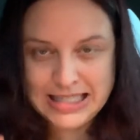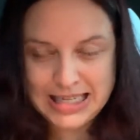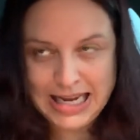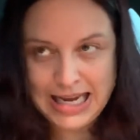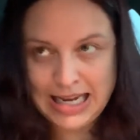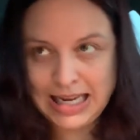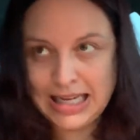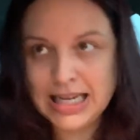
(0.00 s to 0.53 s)

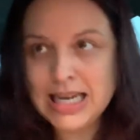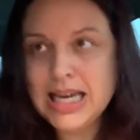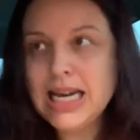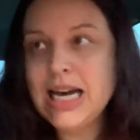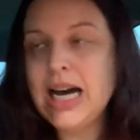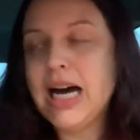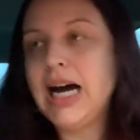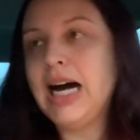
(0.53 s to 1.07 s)
Day
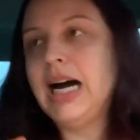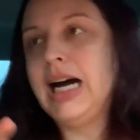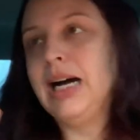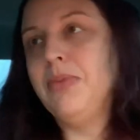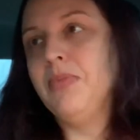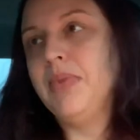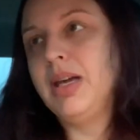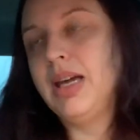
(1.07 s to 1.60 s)

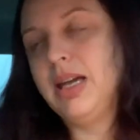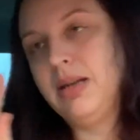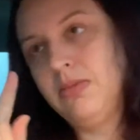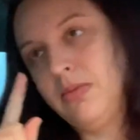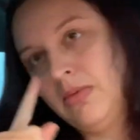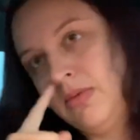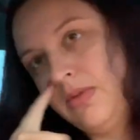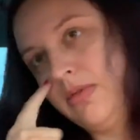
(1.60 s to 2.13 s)

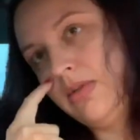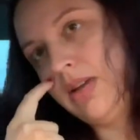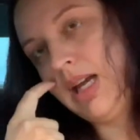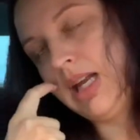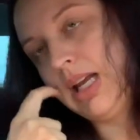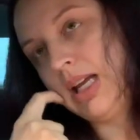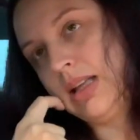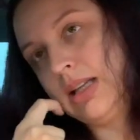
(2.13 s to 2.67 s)
in
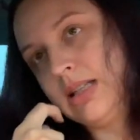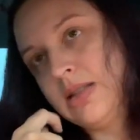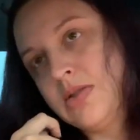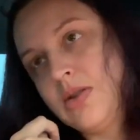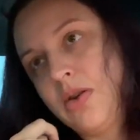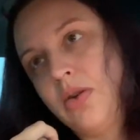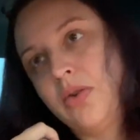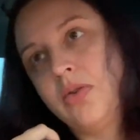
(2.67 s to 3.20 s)
England.
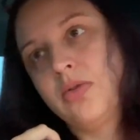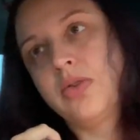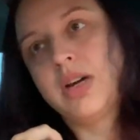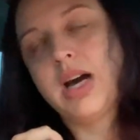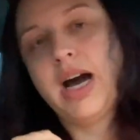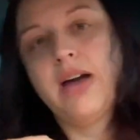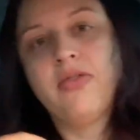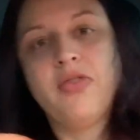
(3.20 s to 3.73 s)
So
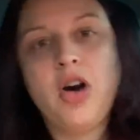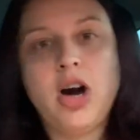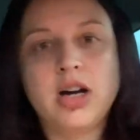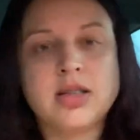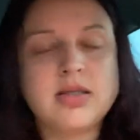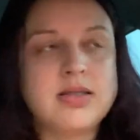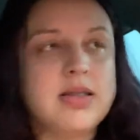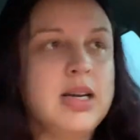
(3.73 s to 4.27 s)
Guy
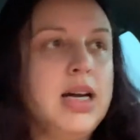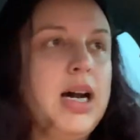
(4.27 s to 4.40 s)
Fawkes,